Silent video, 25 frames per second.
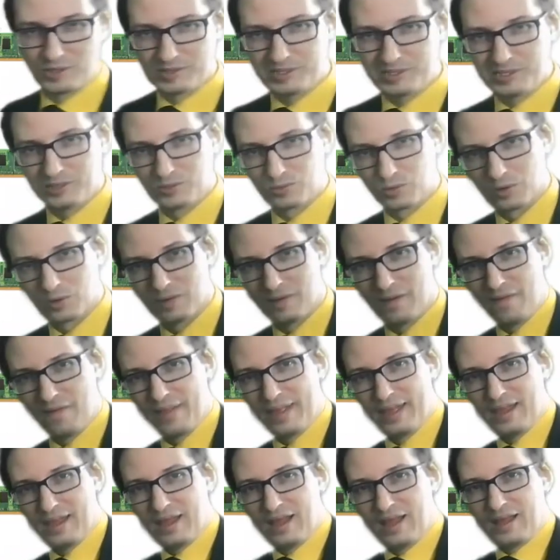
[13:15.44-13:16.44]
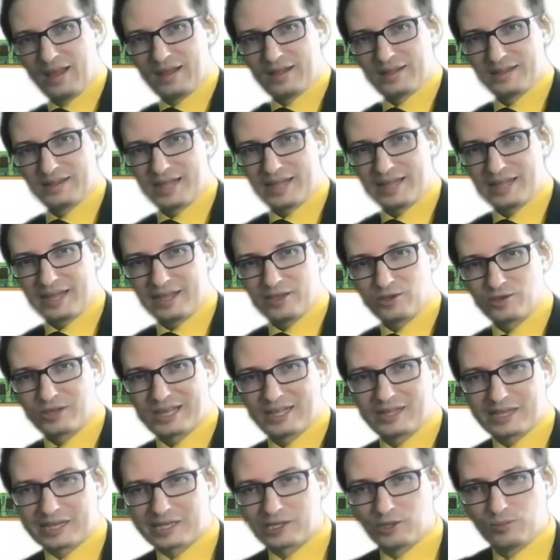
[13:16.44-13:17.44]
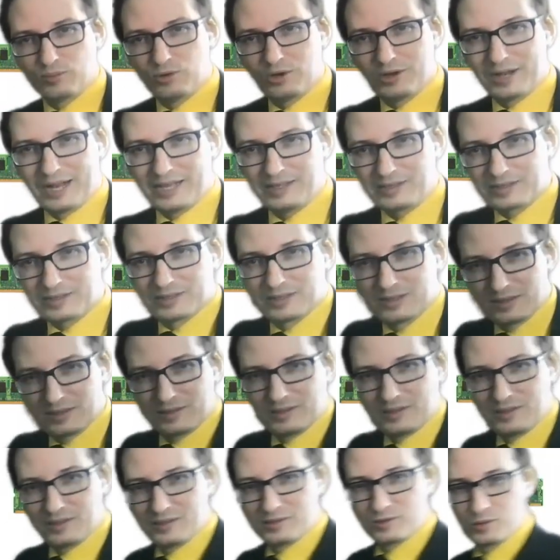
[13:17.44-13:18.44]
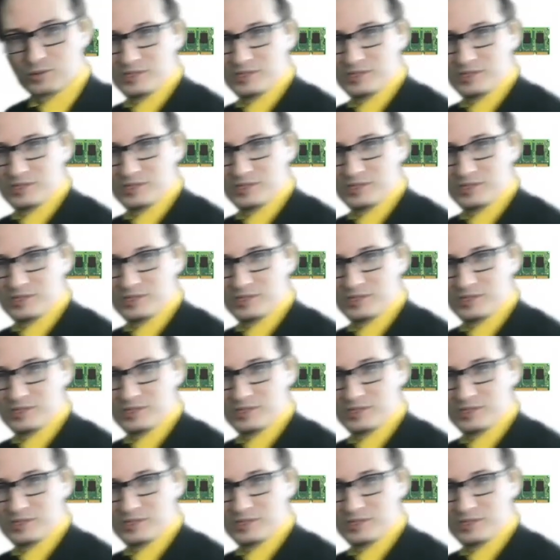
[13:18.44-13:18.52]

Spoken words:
0. Then I again accumulate. So